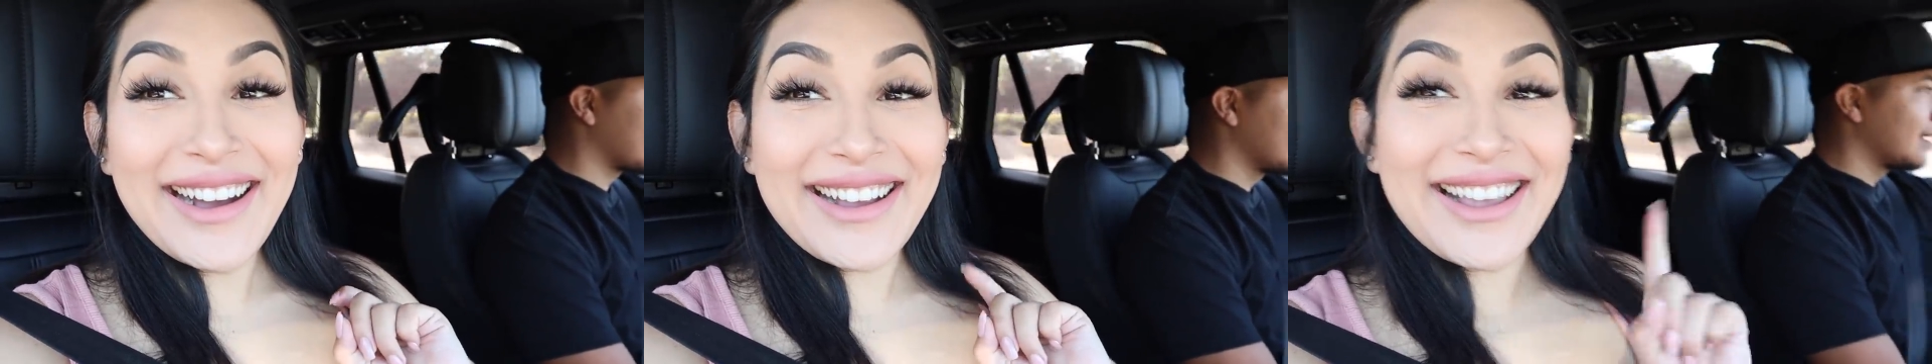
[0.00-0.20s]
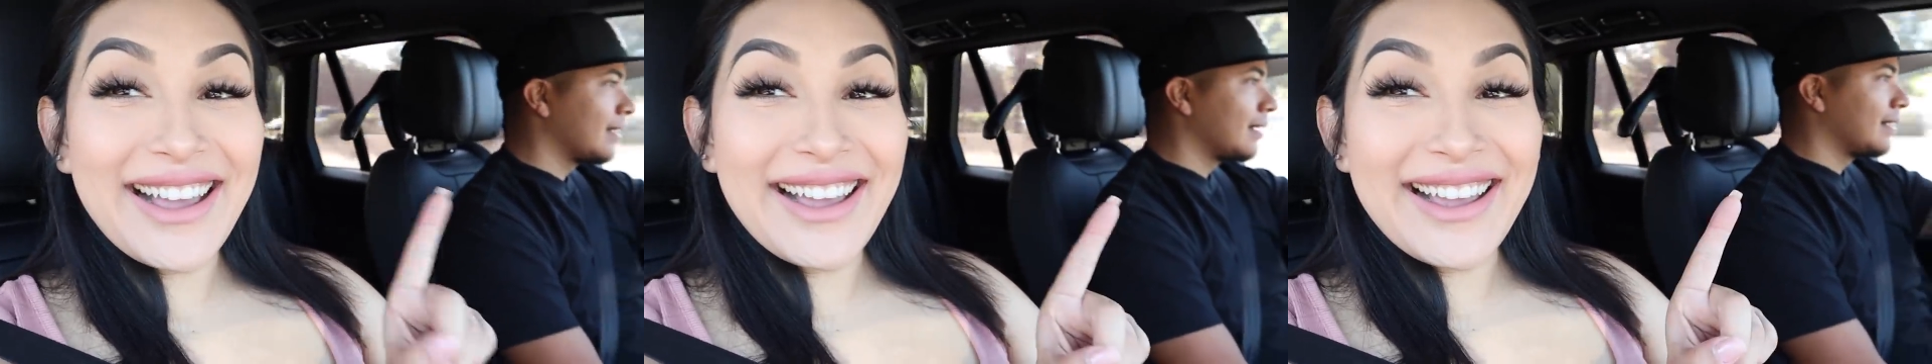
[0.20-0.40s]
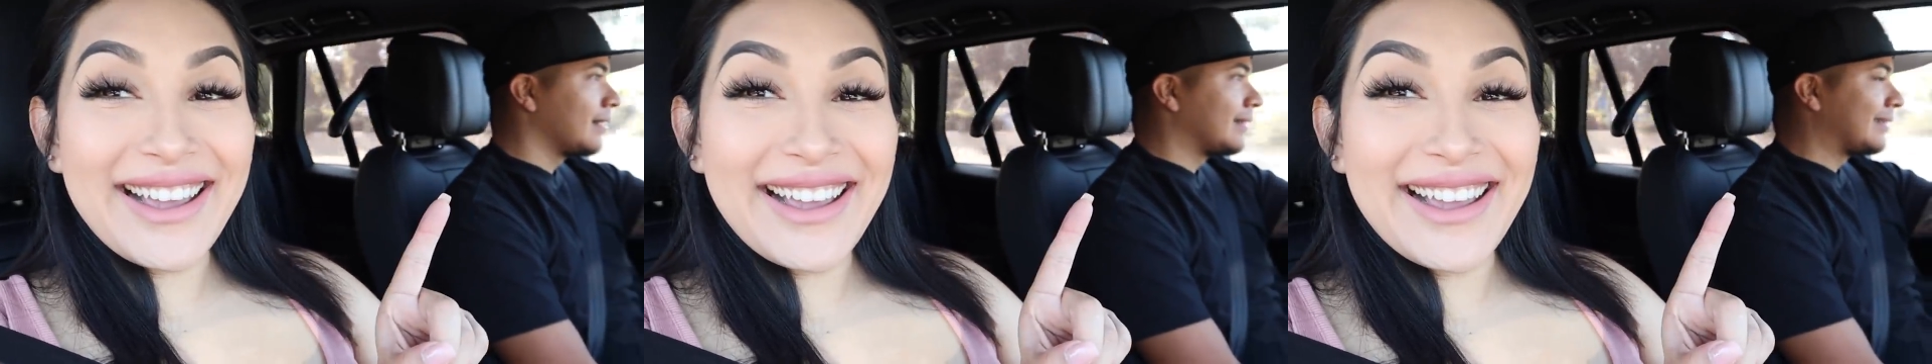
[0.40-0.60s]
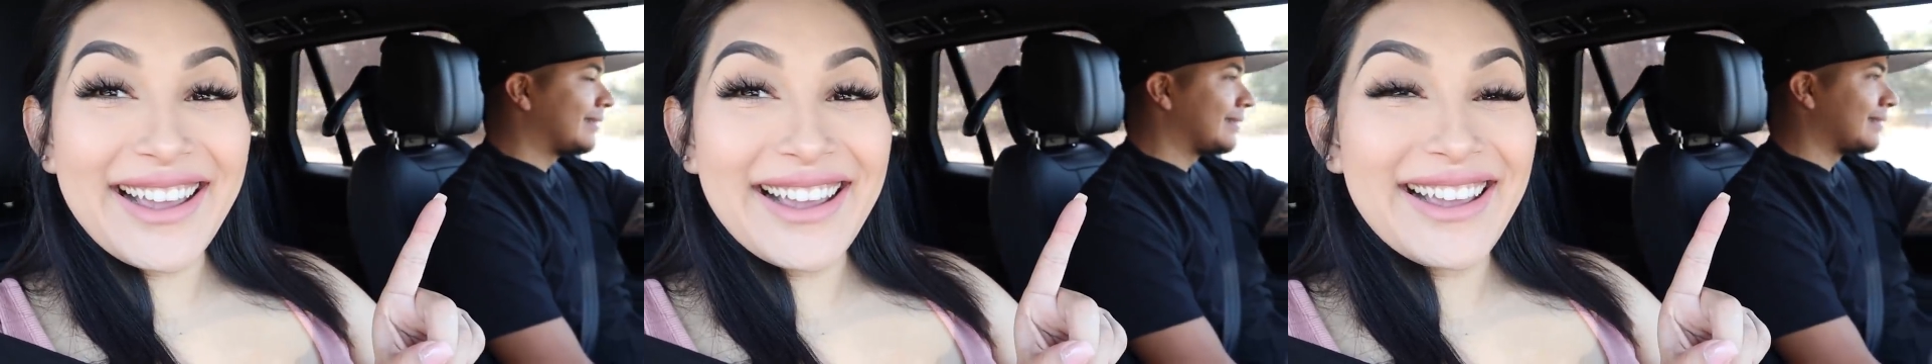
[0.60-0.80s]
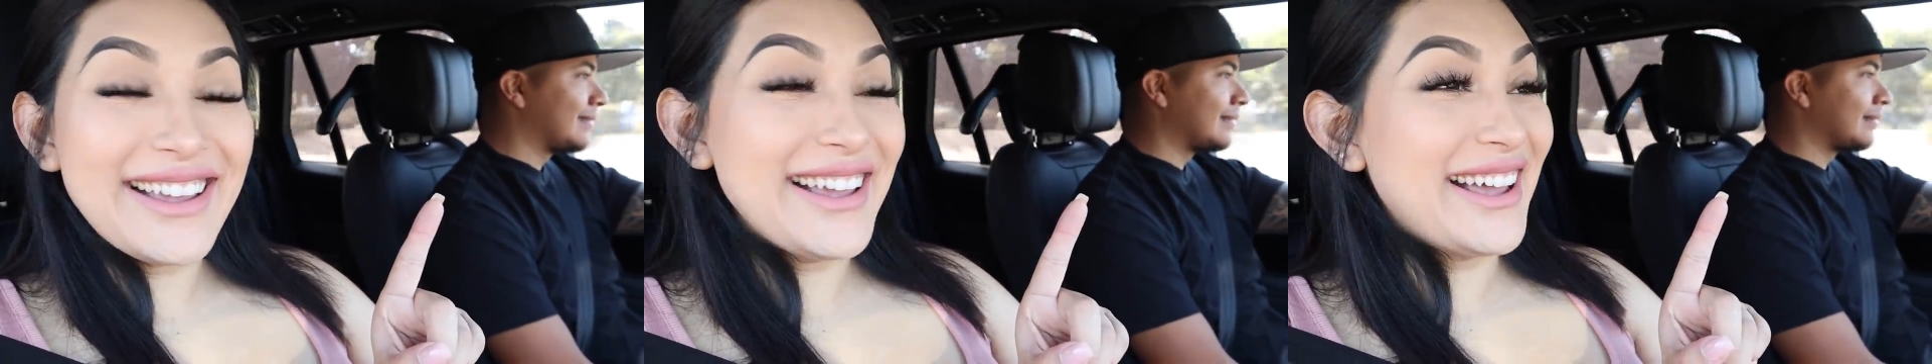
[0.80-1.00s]

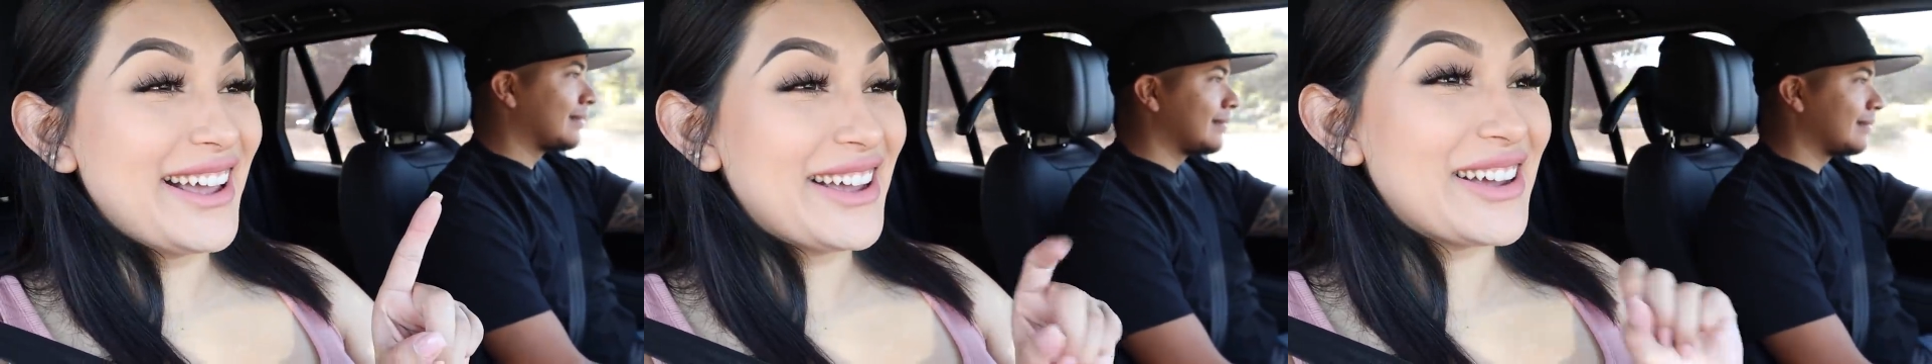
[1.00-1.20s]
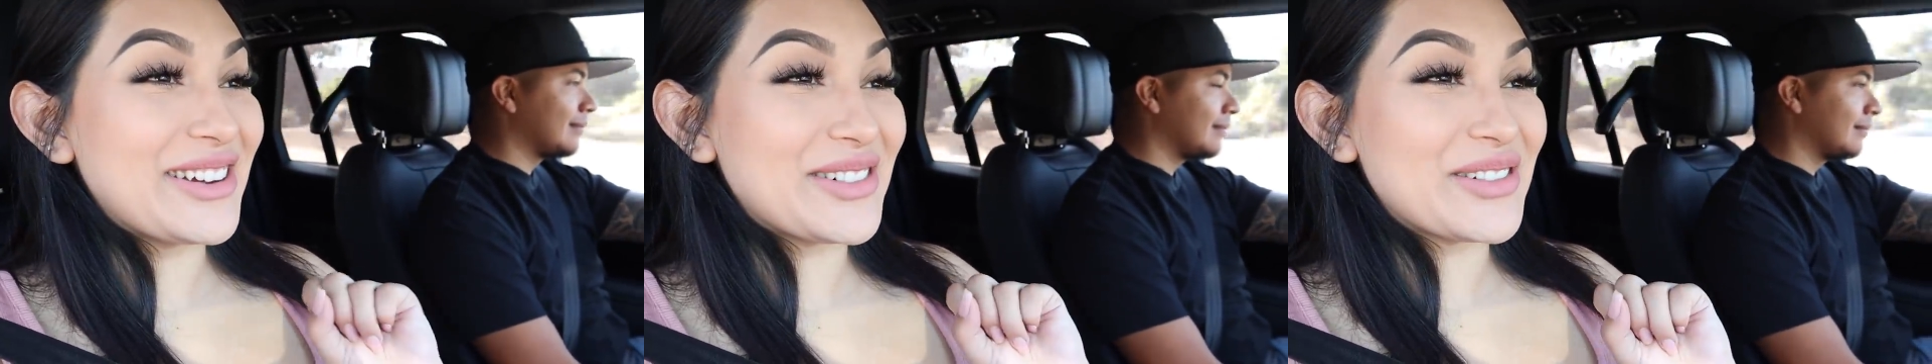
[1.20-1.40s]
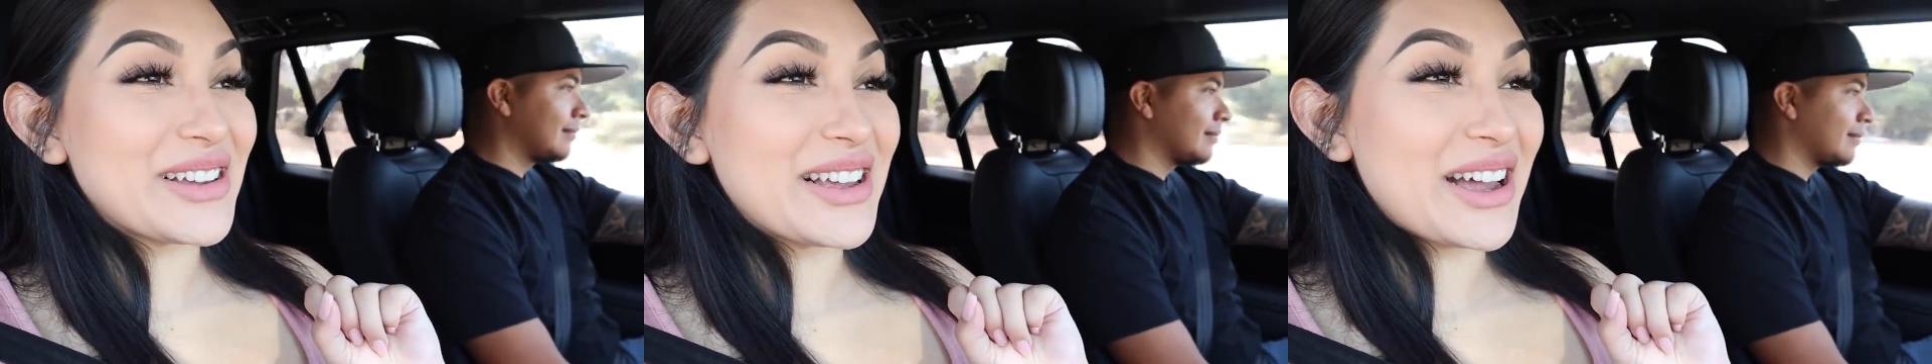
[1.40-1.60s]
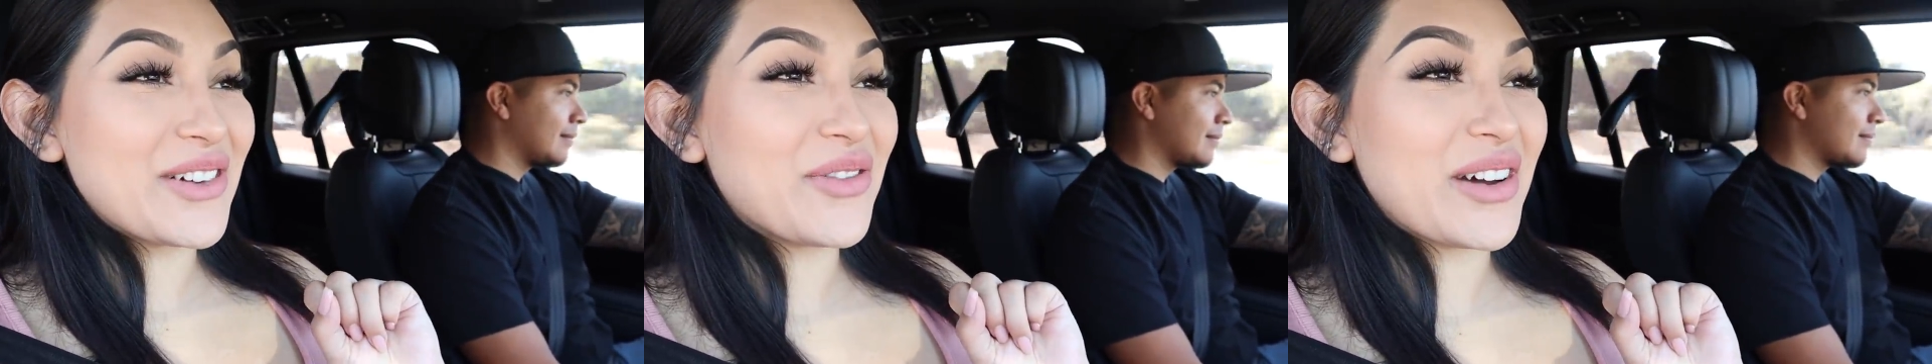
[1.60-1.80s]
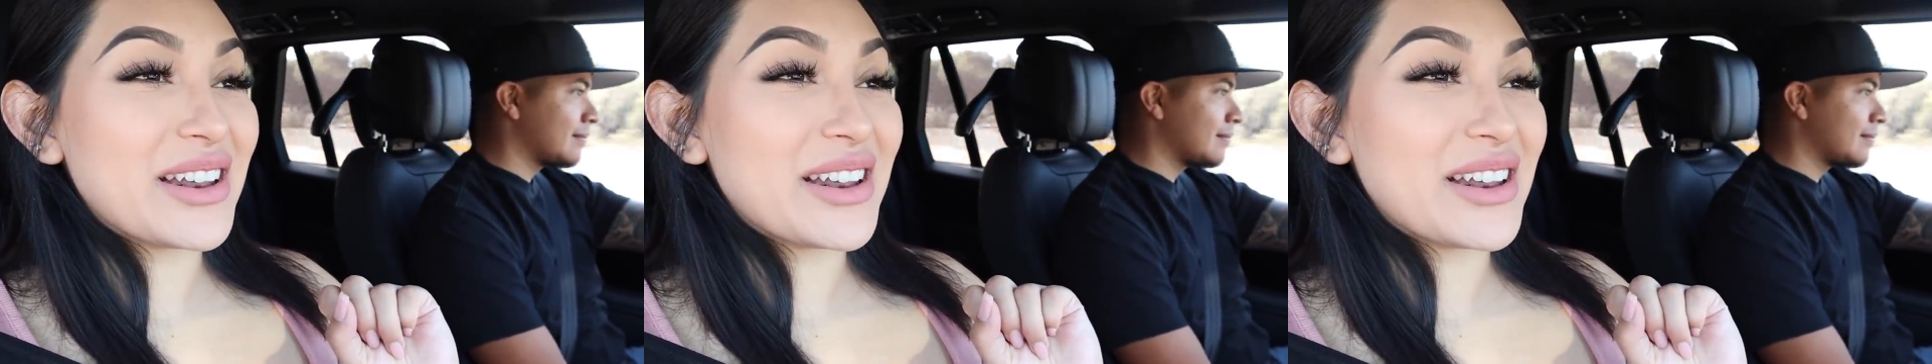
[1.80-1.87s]
Yay! We have